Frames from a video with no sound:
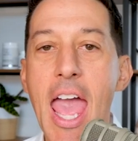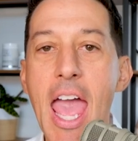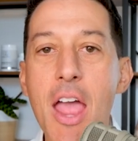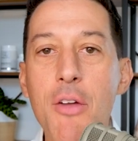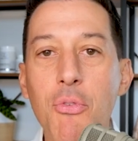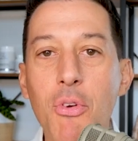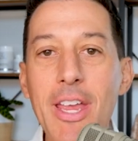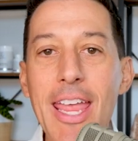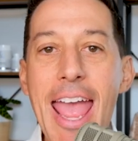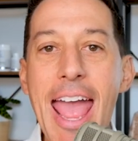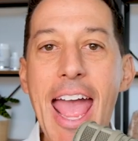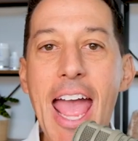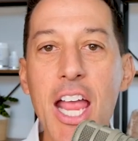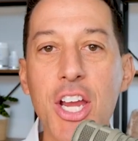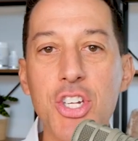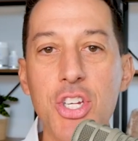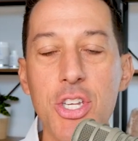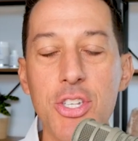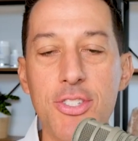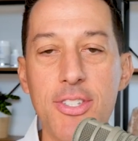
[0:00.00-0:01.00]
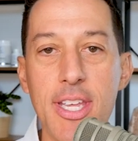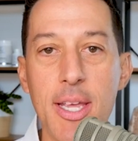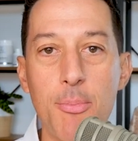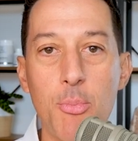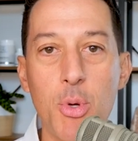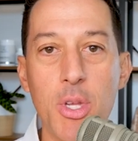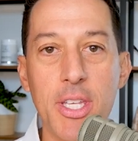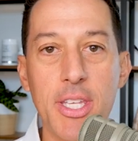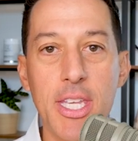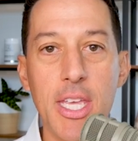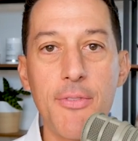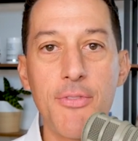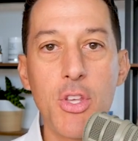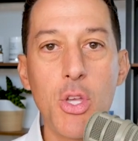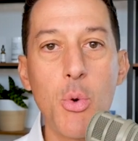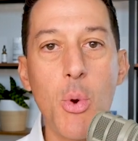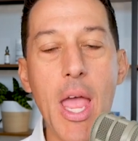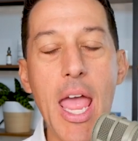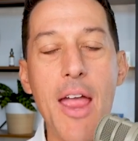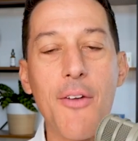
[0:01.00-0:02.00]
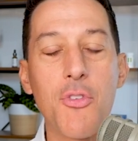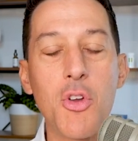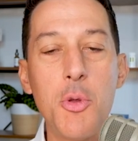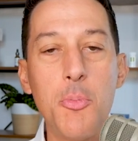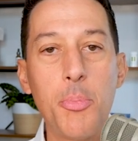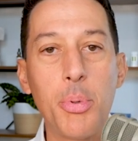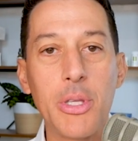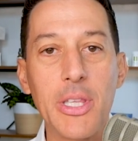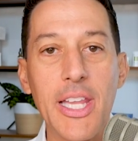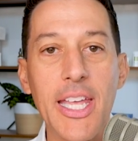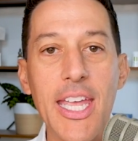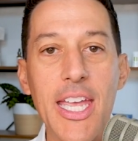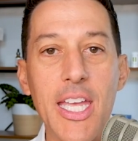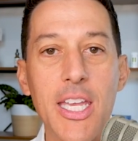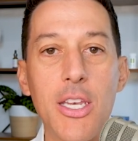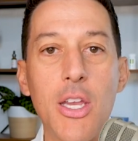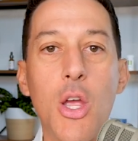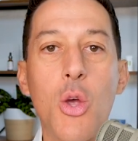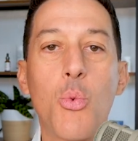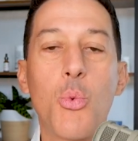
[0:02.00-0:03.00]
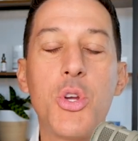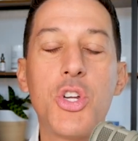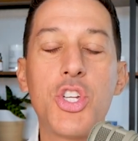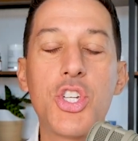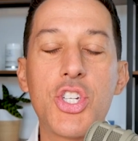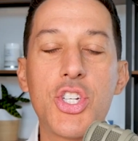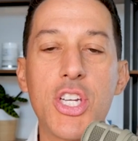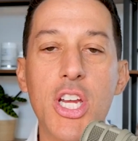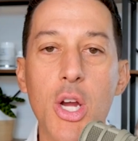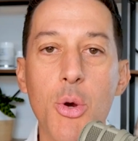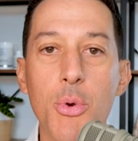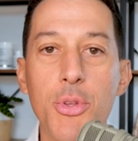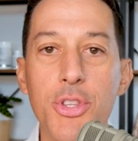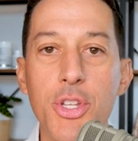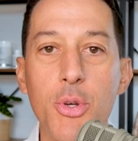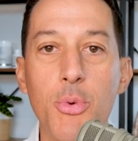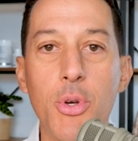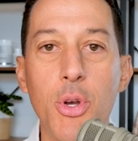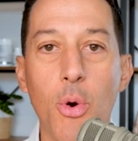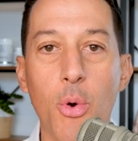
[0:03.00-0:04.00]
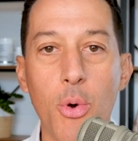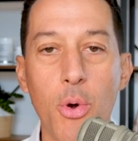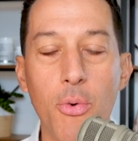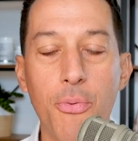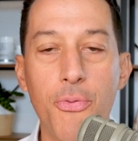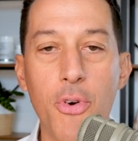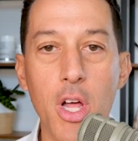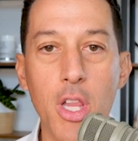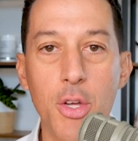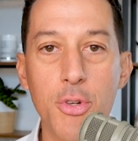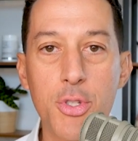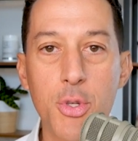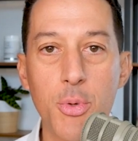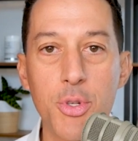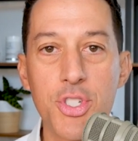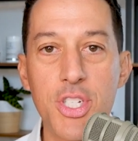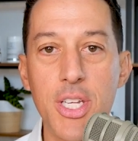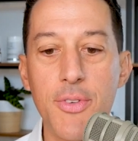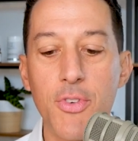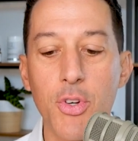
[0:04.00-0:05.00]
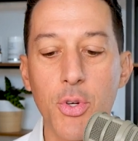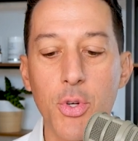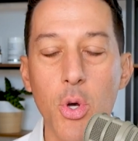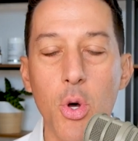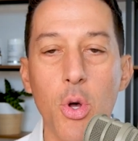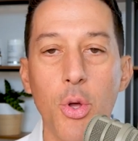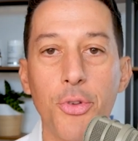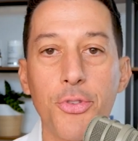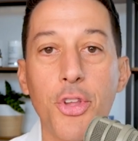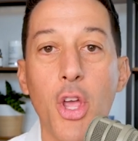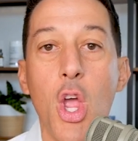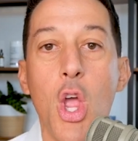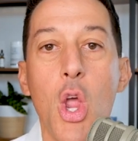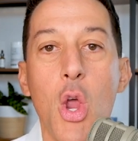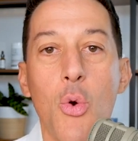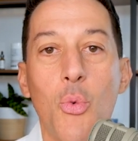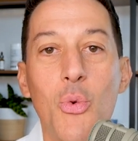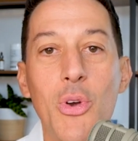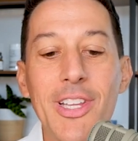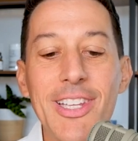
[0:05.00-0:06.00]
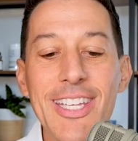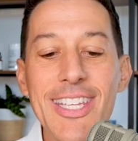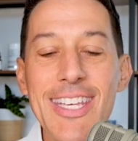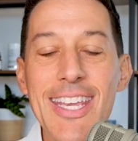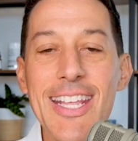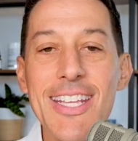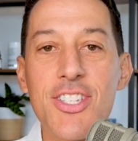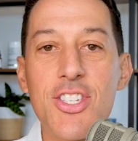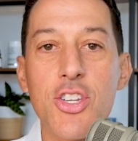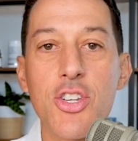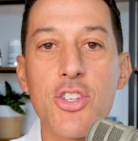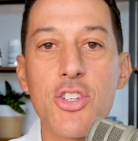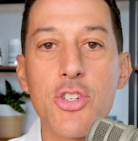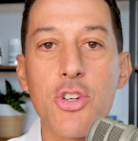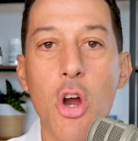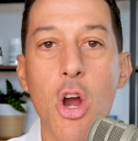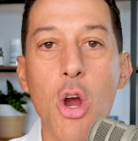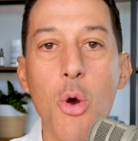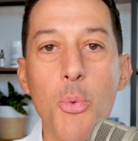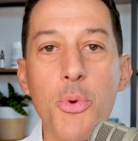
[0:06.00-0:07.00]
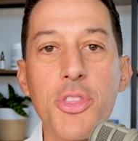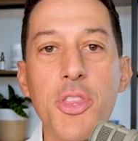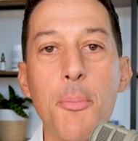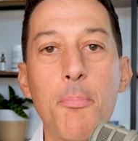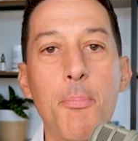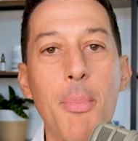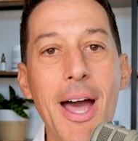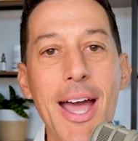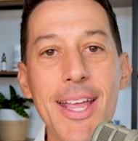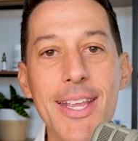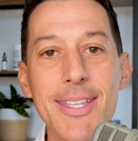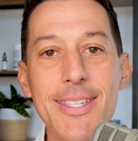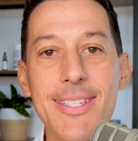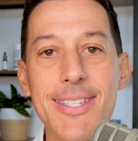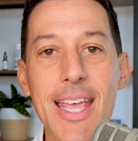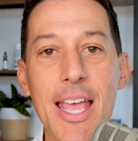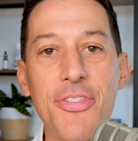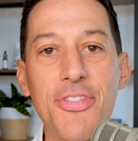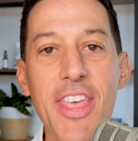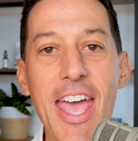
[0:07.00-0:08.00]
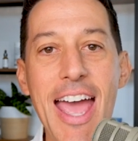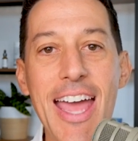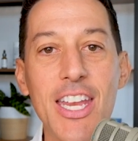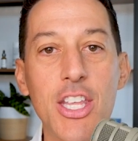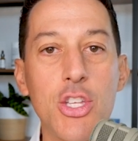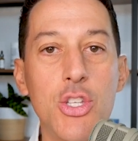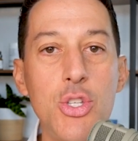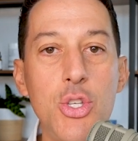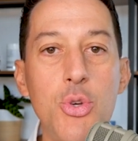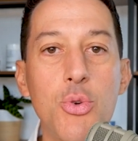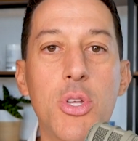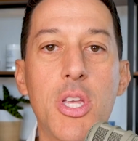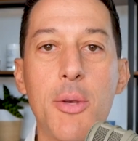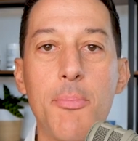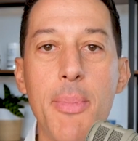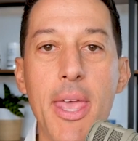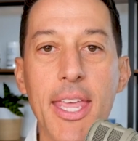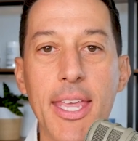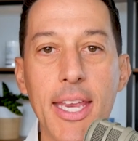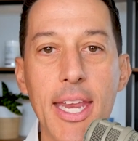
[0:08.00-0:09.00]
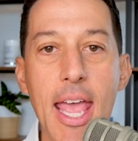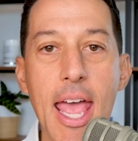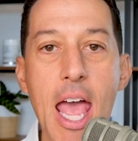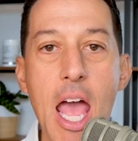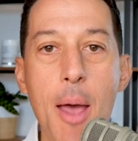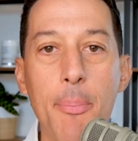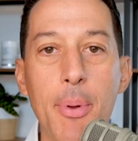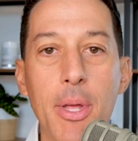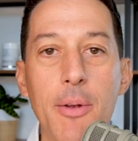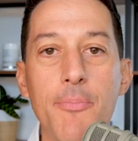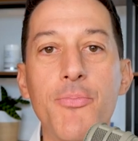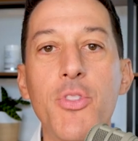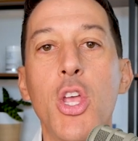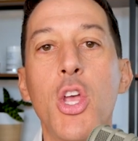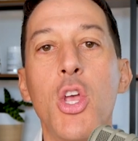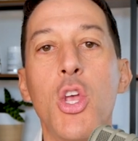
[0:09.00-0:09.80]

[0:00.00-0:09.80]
every action tip we give you, every plan we share with you in order to follow to achieve your goals really needs to start with the mindset that you can make it happen.